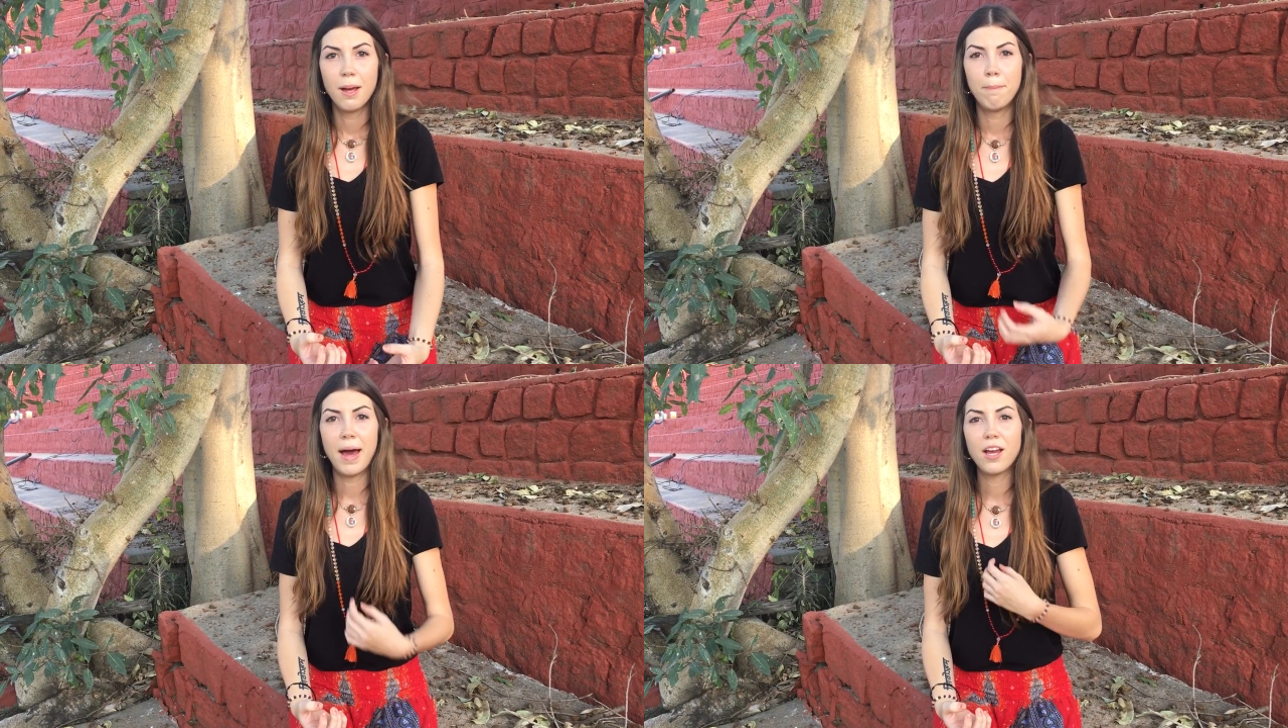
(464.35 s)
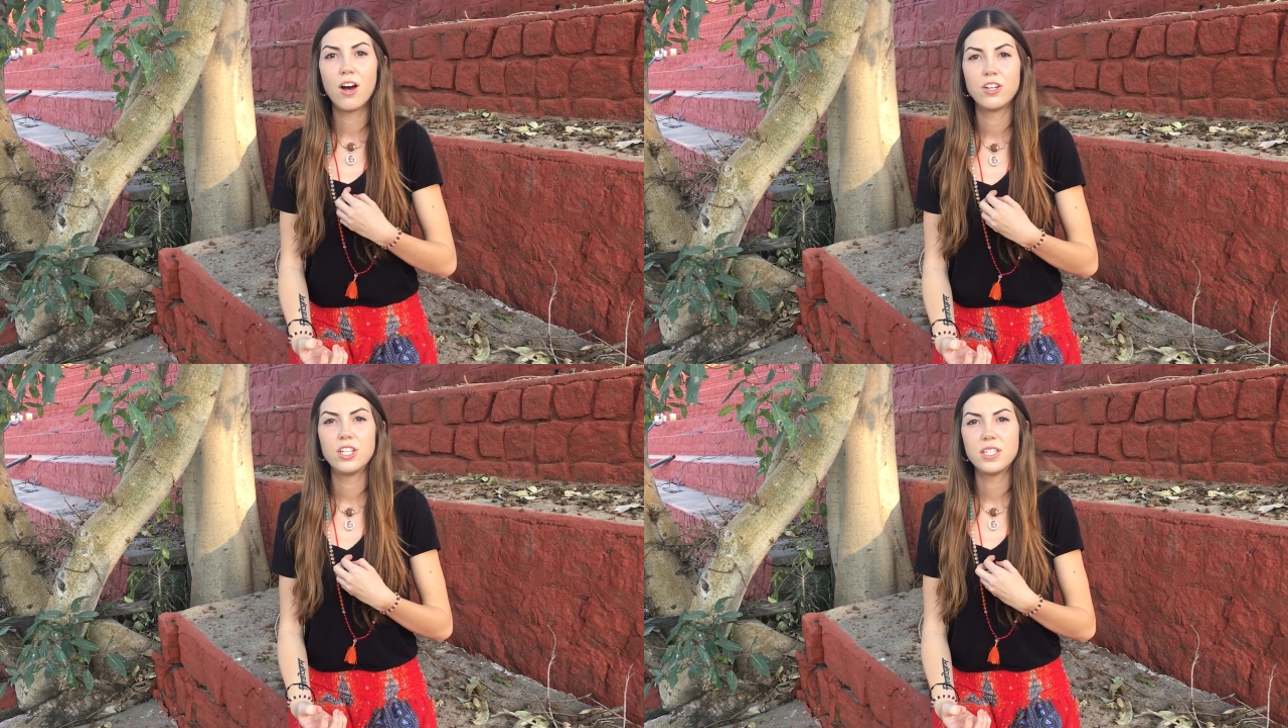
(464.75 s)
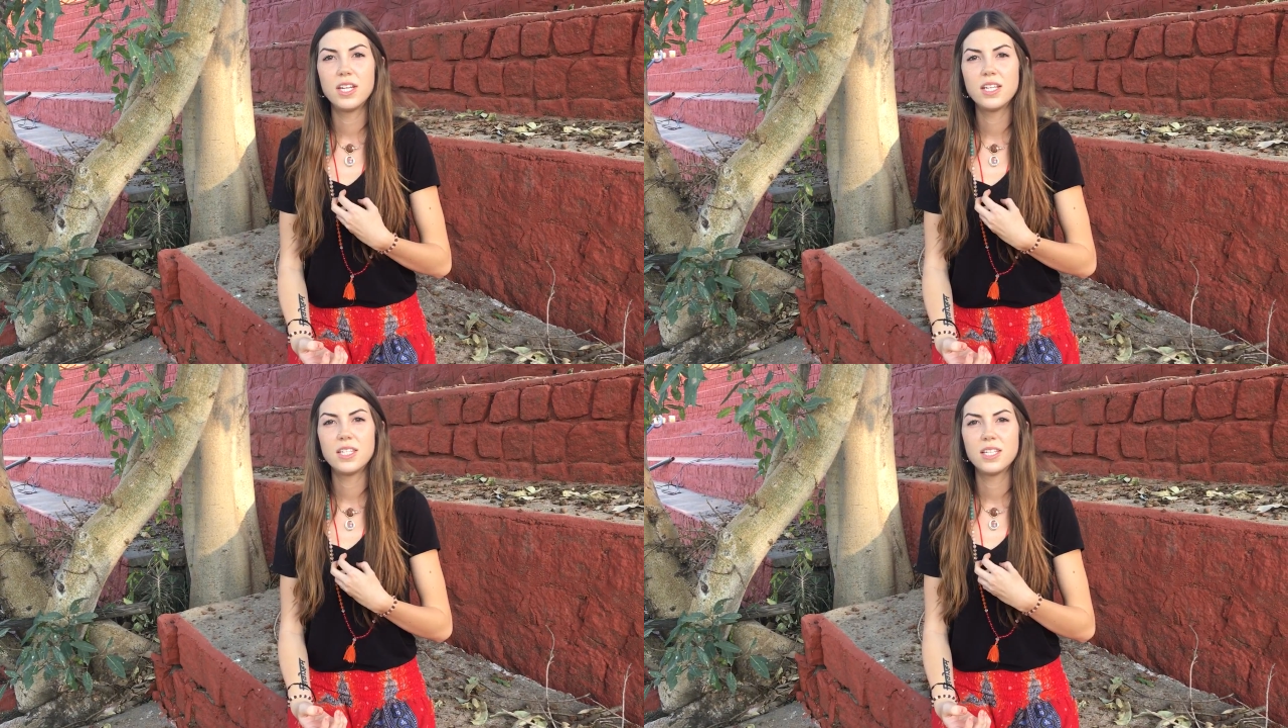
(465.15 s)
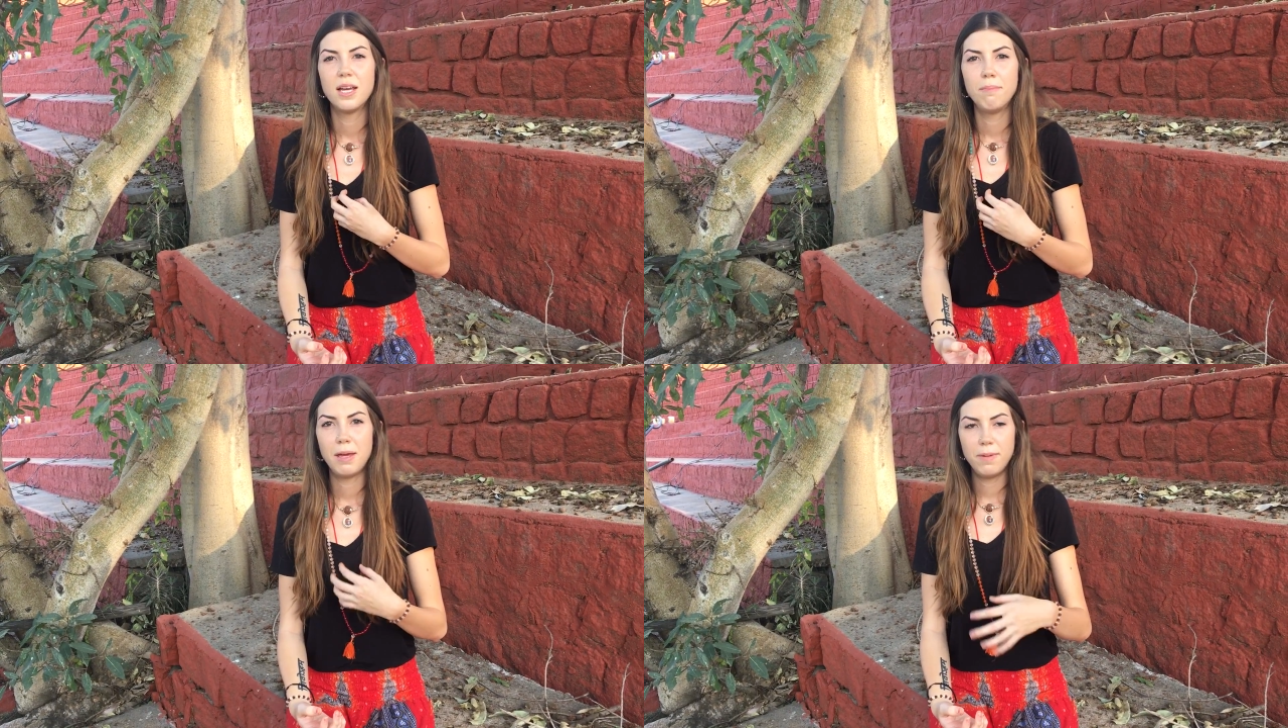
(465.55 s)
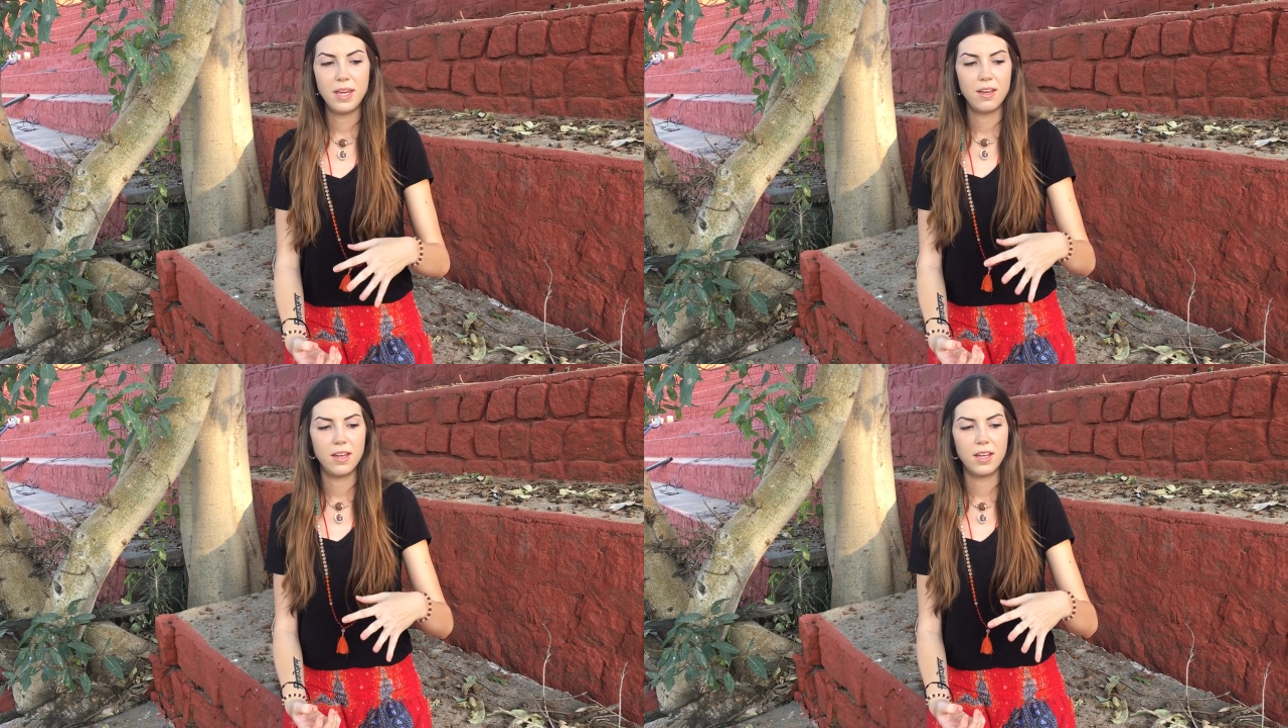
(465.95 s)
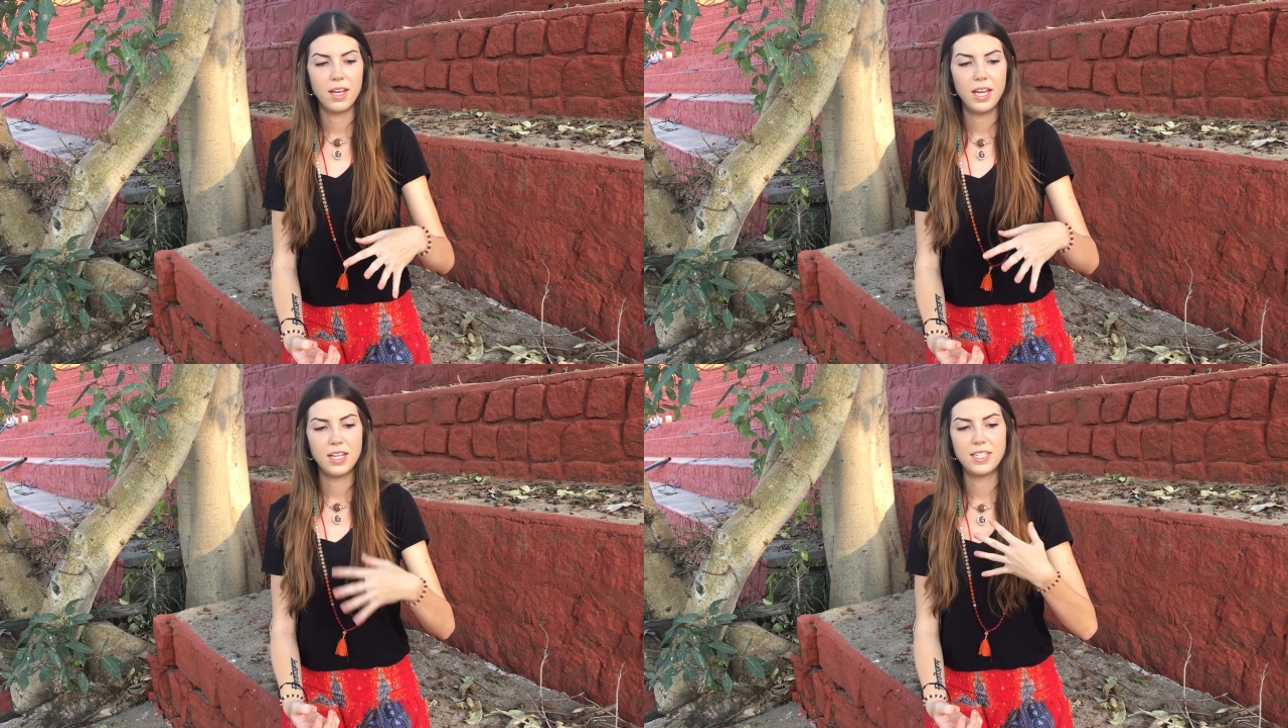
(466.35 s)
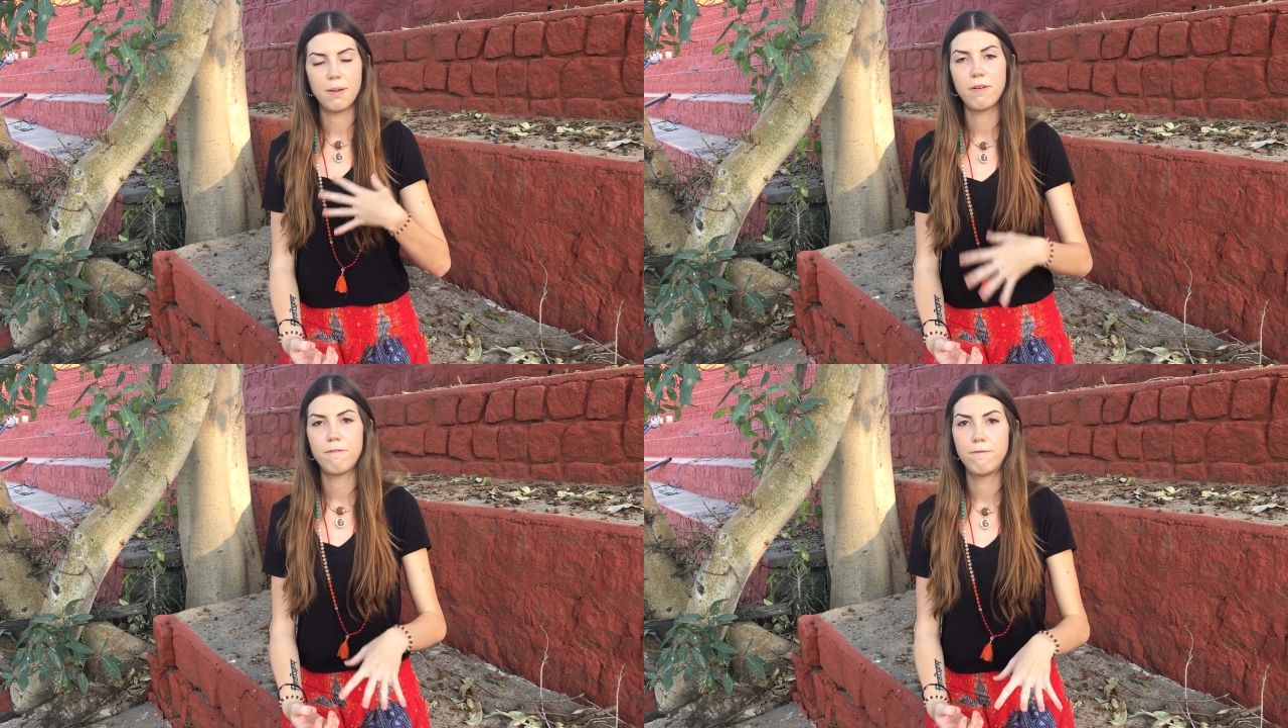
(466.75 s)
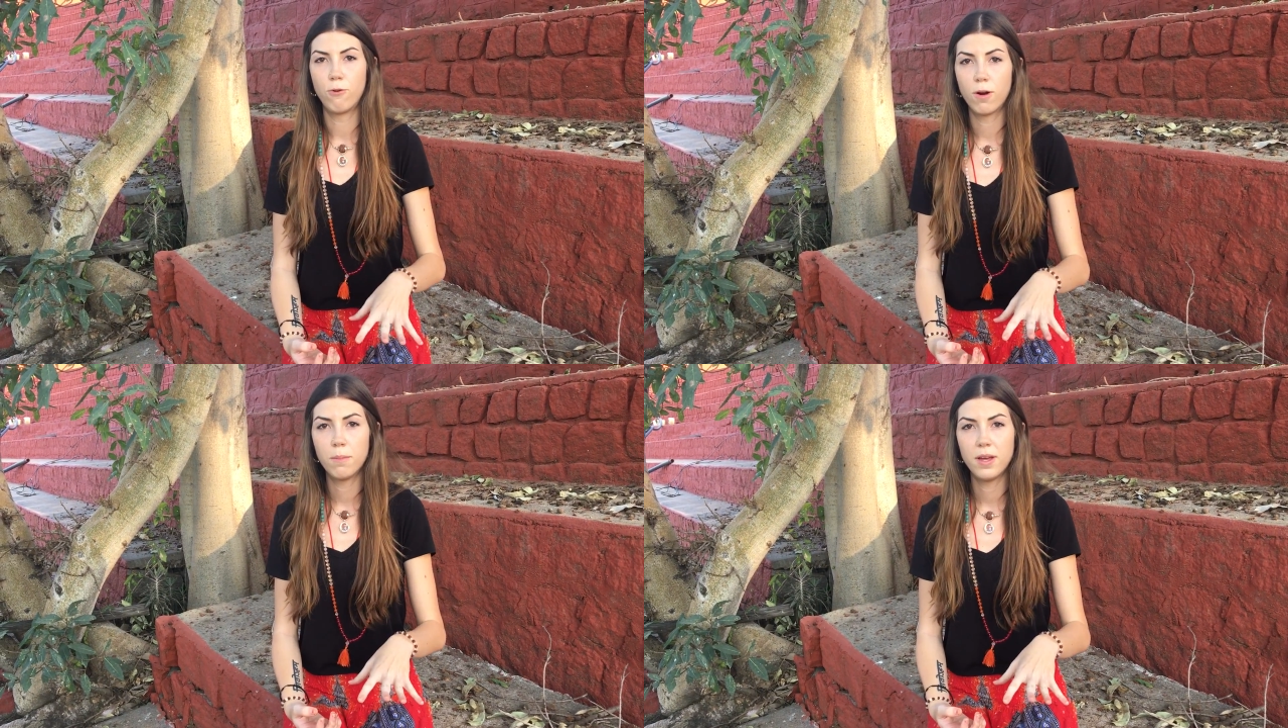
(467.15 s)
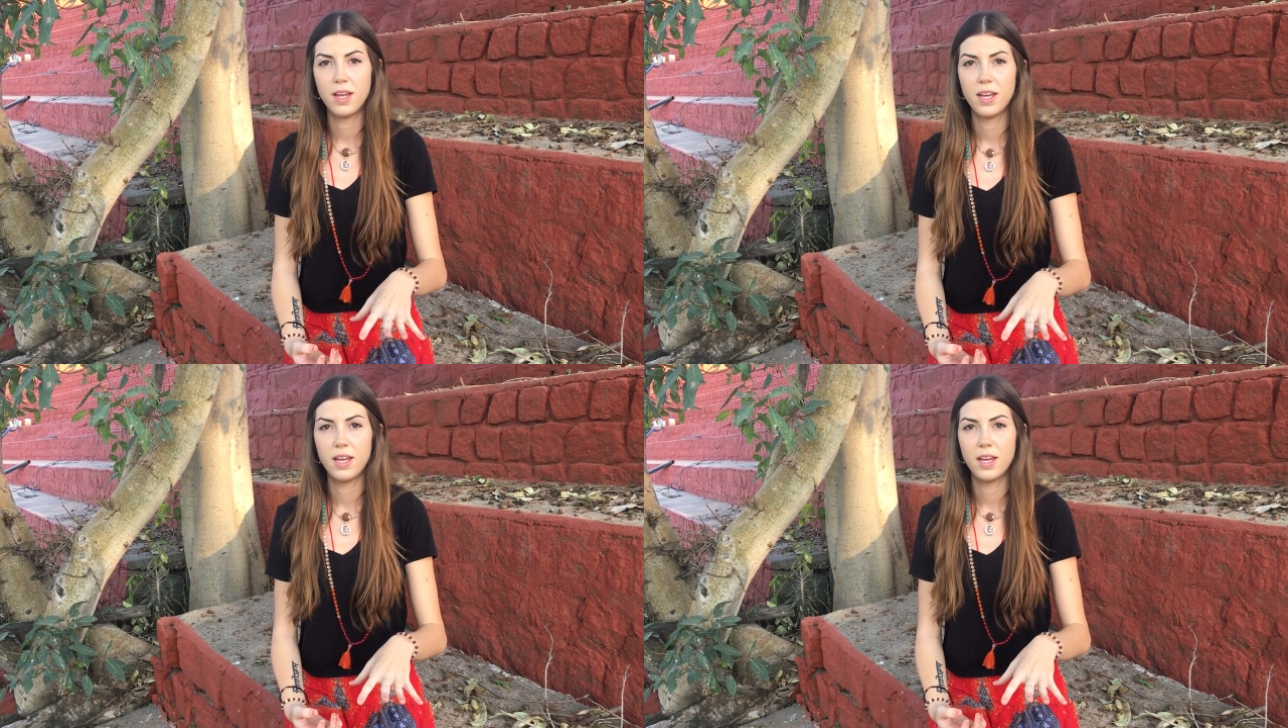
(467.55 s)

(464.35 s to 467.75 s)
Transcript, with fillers: my consciousness, maybe in a separate form